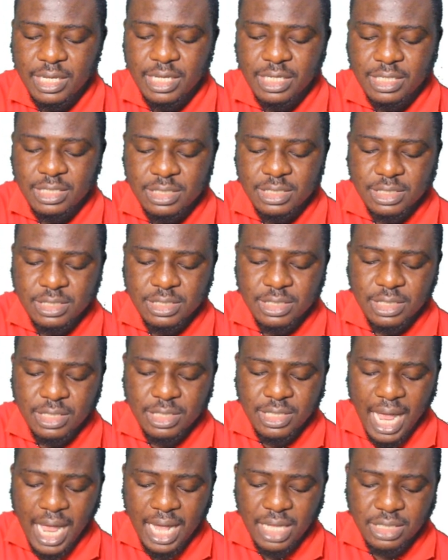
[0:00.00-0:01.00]
is
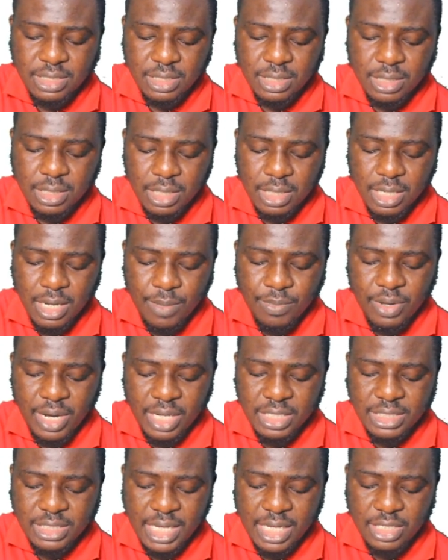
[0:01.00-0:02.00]
that, let me
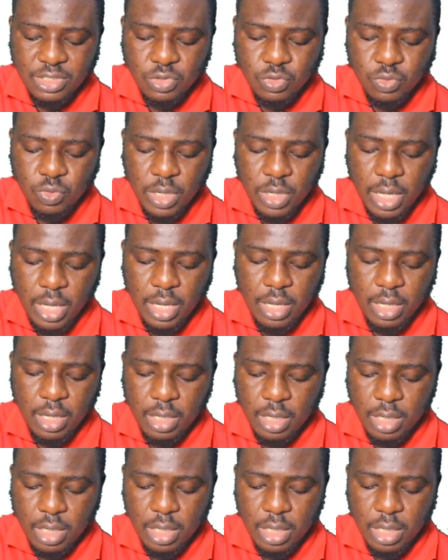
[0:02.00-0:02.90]
write it as 2a